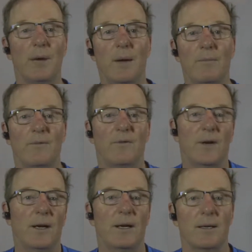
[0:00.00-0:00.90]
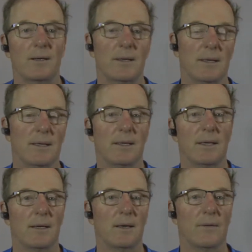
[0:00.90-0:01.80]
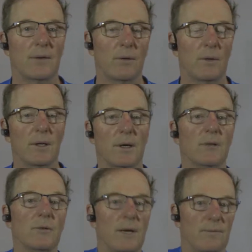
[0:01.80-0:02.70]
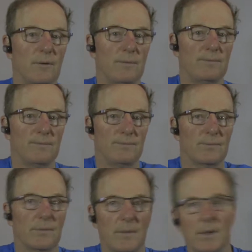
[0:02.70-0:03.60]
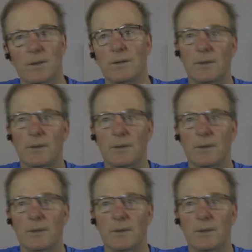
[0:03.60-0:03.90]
fine. Off they went, ungrateful. And